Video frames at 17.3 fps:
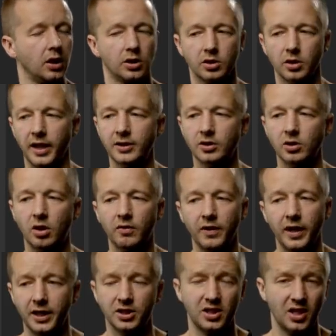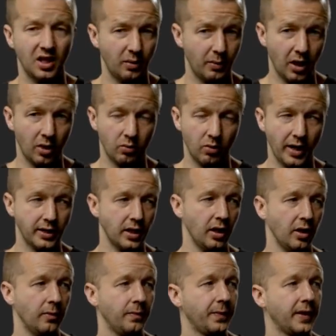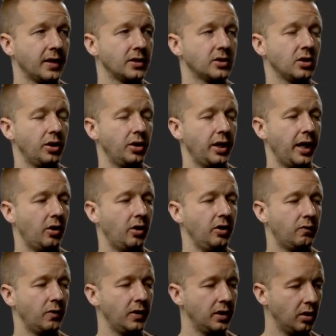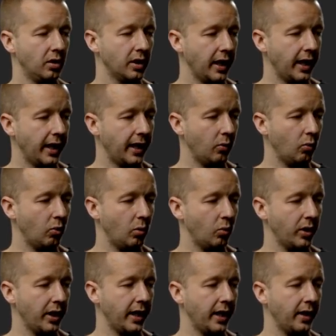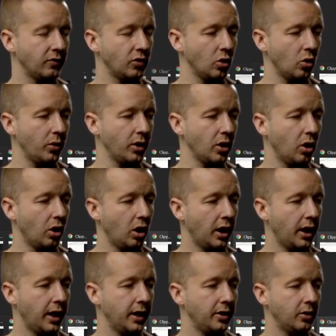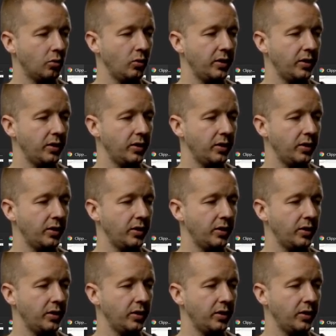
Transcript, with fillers: So that's all of our HTML right there. So now if we look at what we have going on,